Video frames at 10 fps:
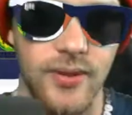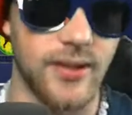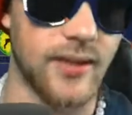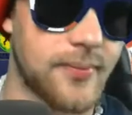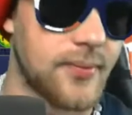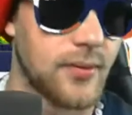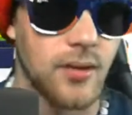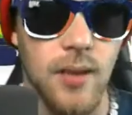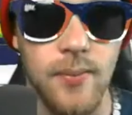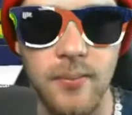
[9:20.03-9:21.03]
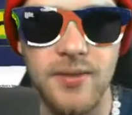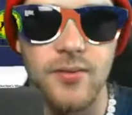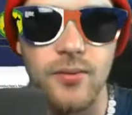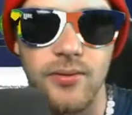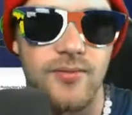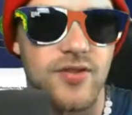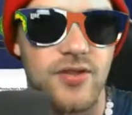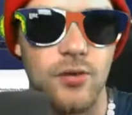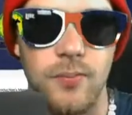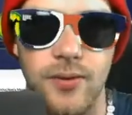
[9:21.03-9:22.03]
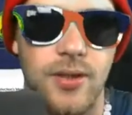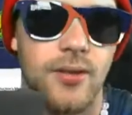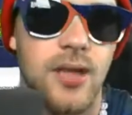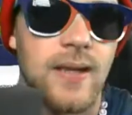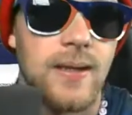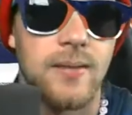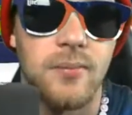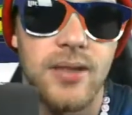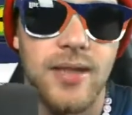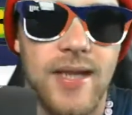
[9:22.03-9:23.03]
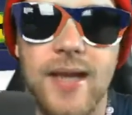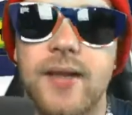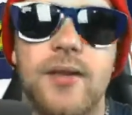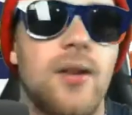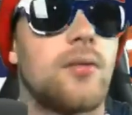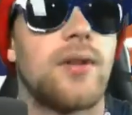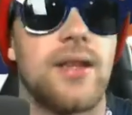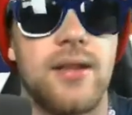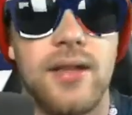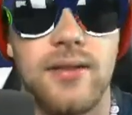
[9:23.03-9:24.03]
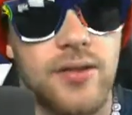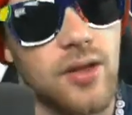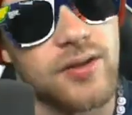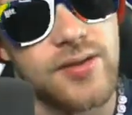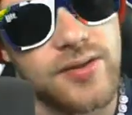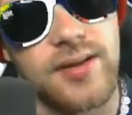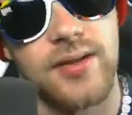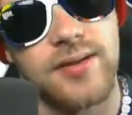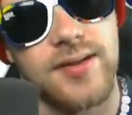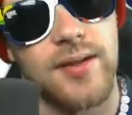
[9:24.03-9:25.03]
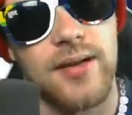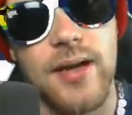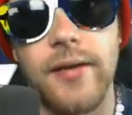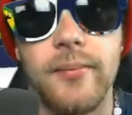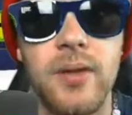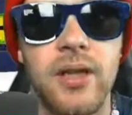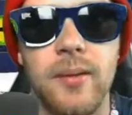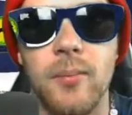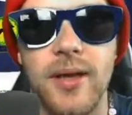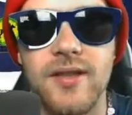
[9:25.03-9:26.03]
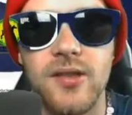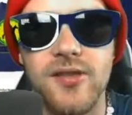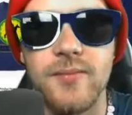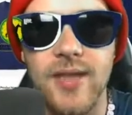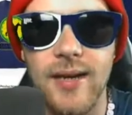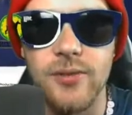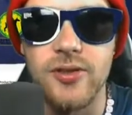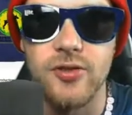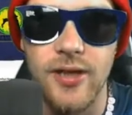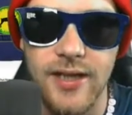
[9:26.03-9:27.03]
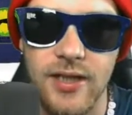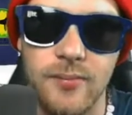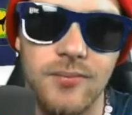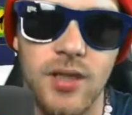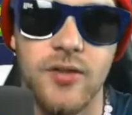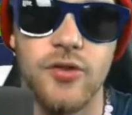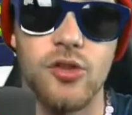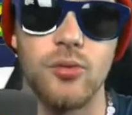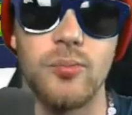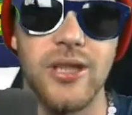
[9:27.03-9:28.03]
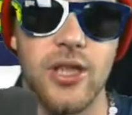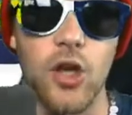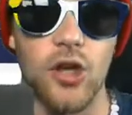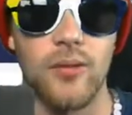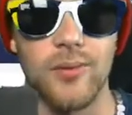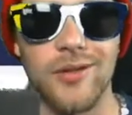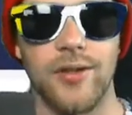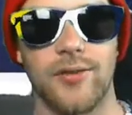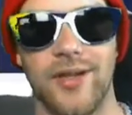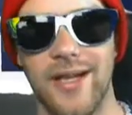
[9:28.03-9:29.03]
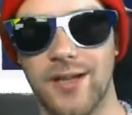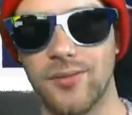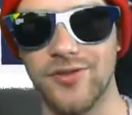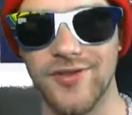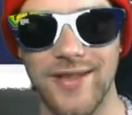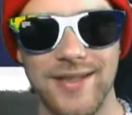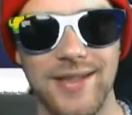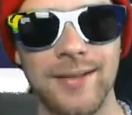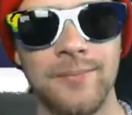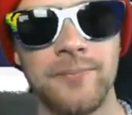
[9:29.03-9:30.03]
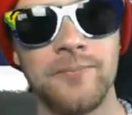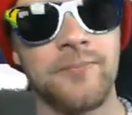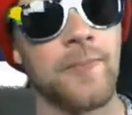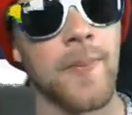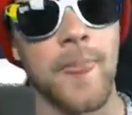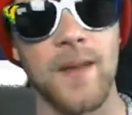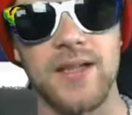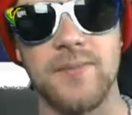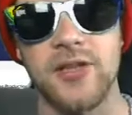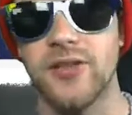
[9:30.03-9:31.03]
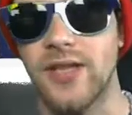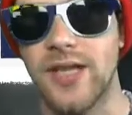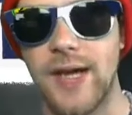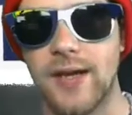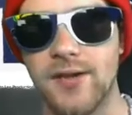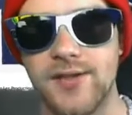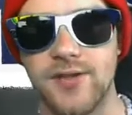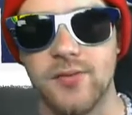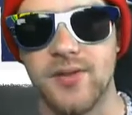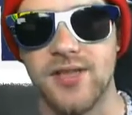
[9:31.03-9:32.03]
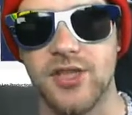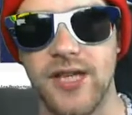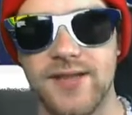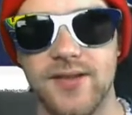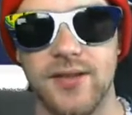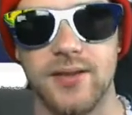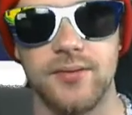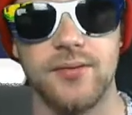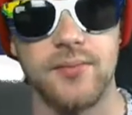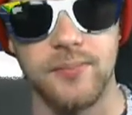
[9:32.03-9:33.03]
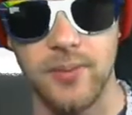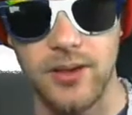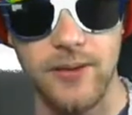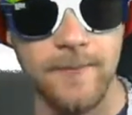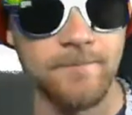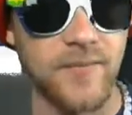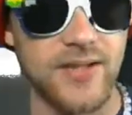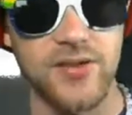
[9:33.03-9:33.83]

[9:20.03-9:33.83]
like a couple months old, super young. And the cat didn't know anything, and the dog's just like staring at him. But it took some time to train him to be calm around other animals like that, especially a cat, because he just wants to chase it. But that's